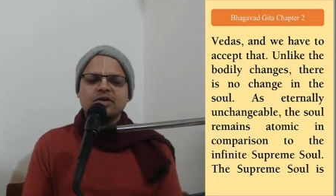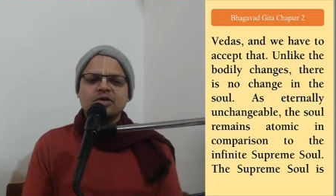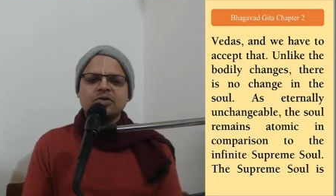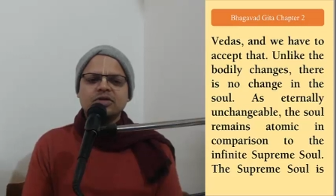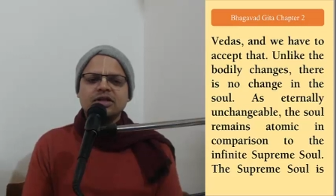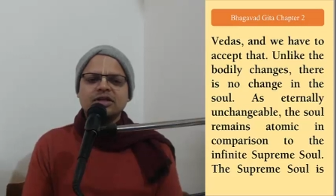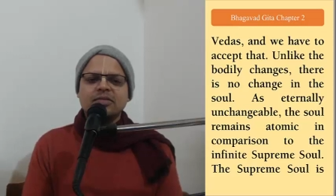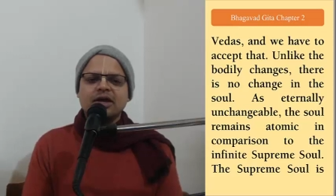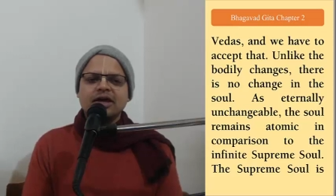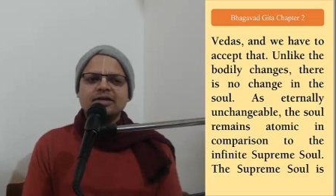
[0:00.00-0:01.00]
Do you tell
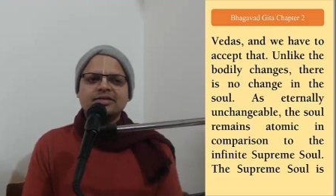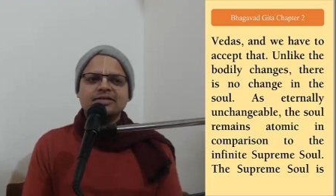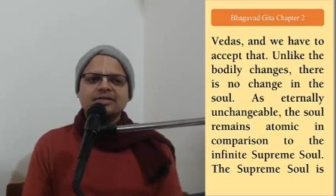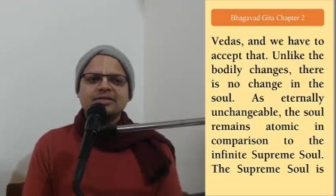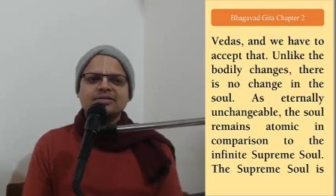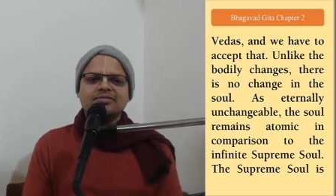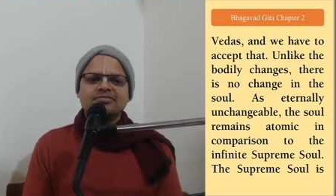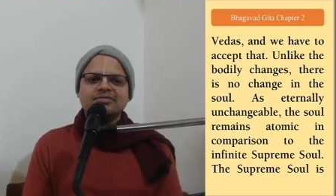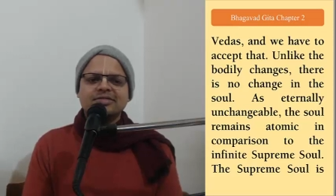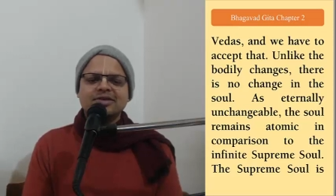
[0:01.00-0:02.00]
them lies?
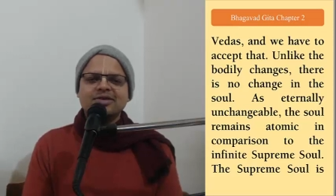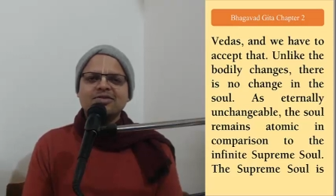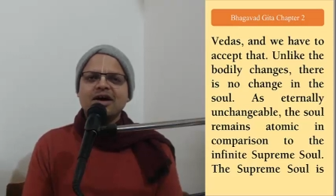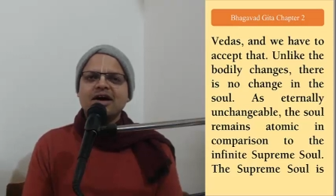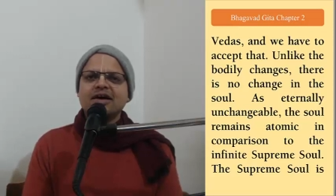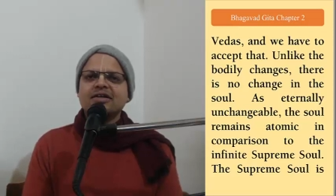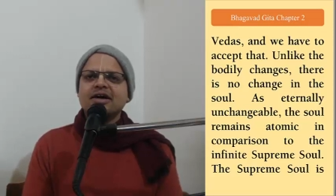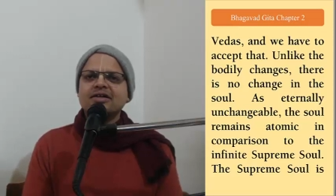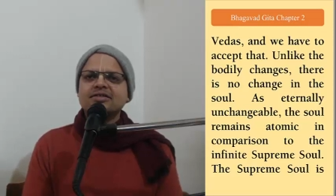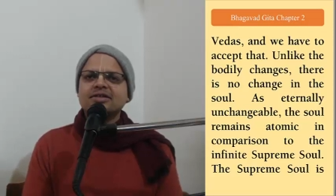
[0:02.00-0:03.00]
You are
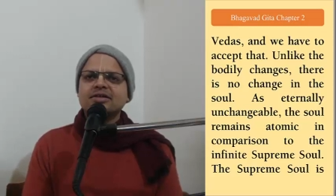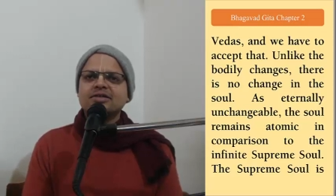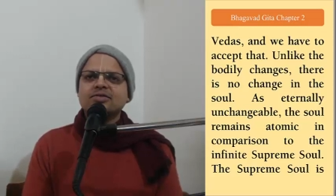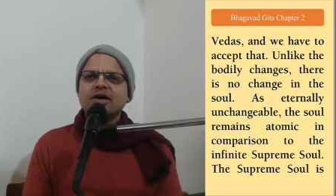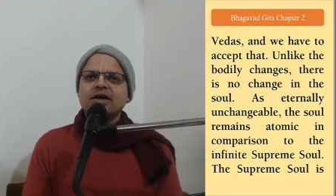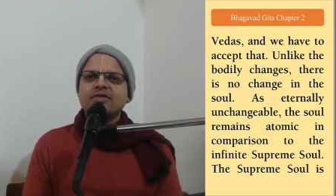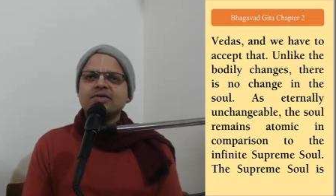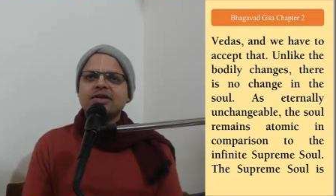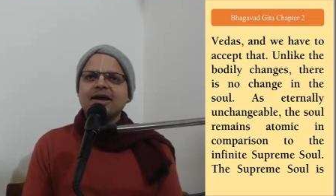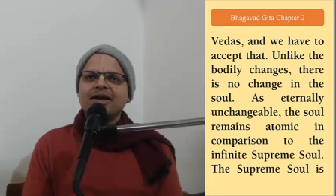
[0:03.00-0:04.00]
unsatisfied
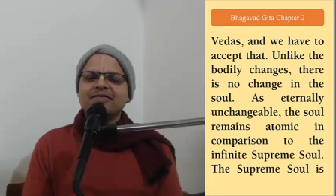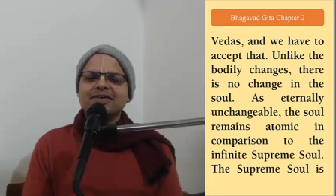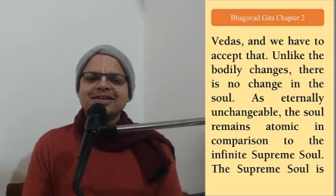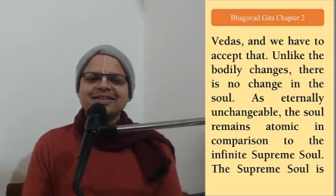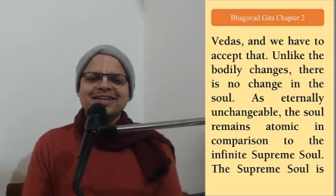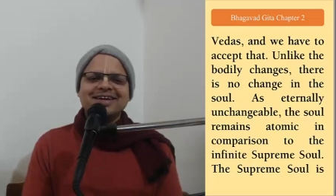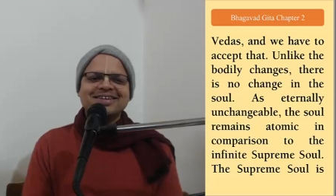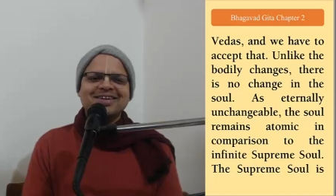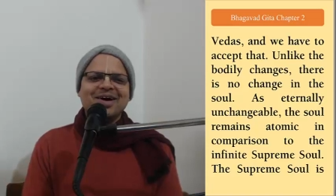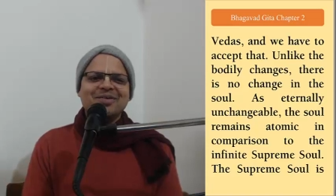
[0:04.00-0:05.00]
with your life. That's
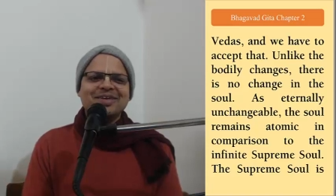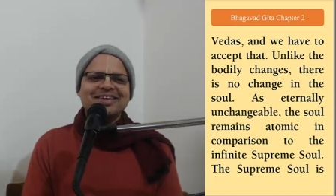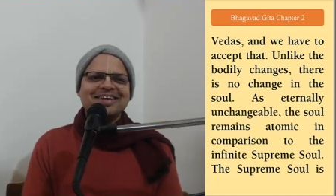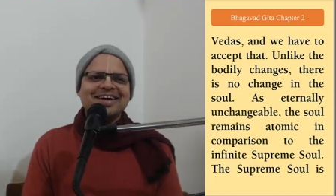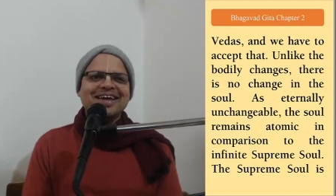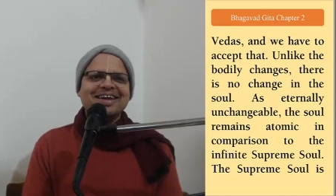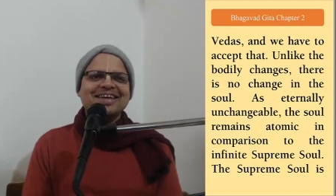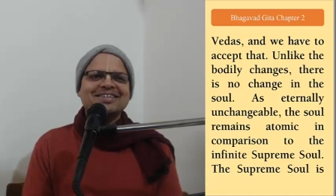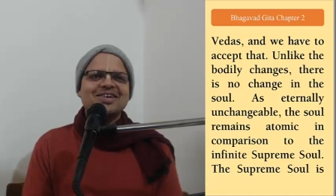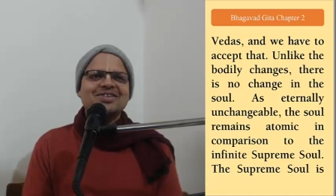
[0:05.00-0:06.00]
a normal thing, and
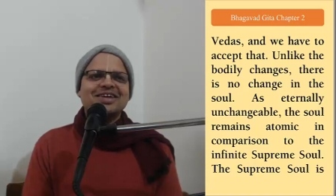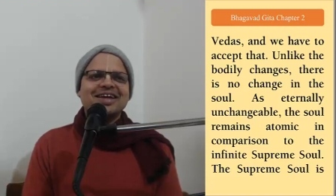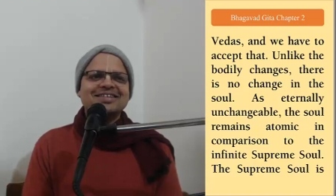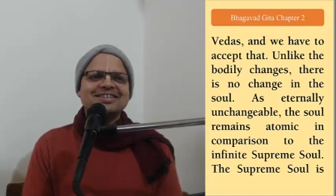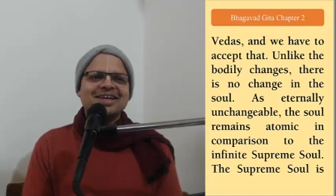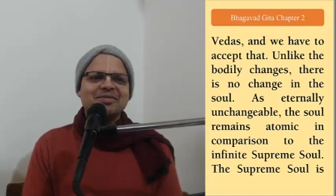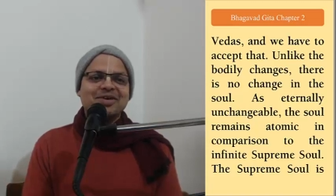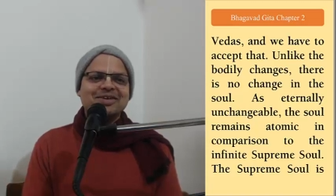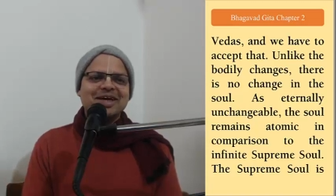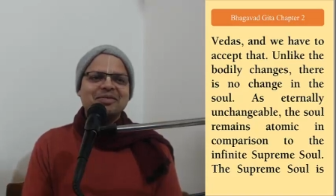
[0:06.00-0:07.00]
any astrologer can say
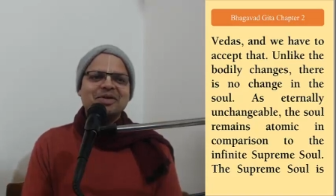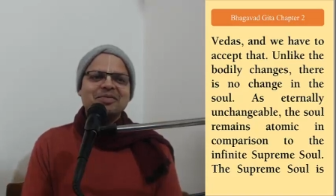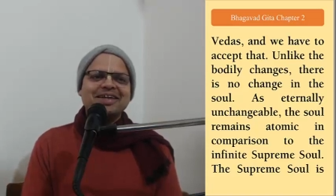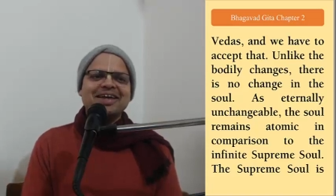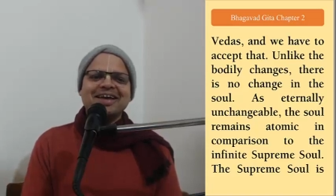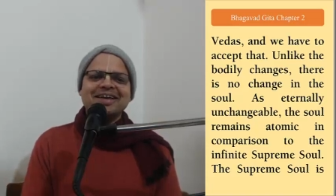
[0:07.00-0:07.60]
because everybody,